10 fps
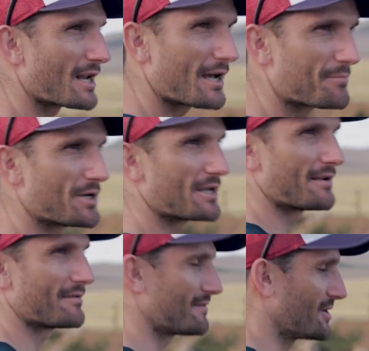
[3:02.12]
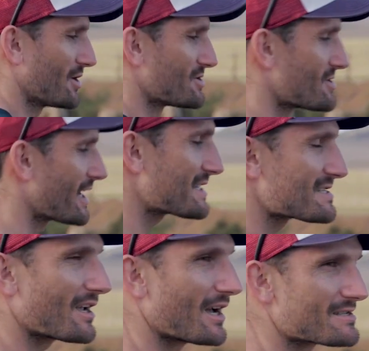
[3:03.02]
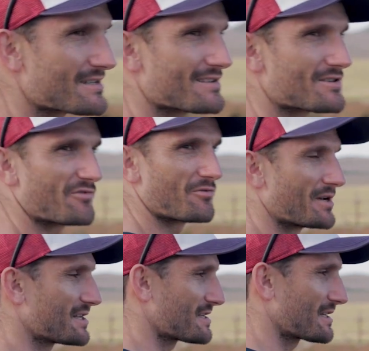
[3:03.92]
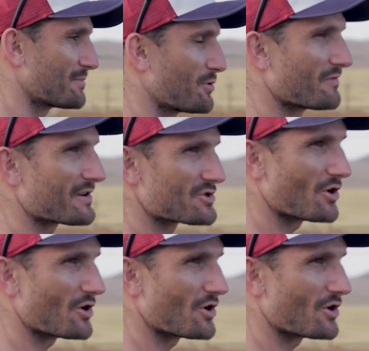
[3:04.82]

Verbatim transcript: I like being, you know, doing exercise, and so for me, it's like the perfect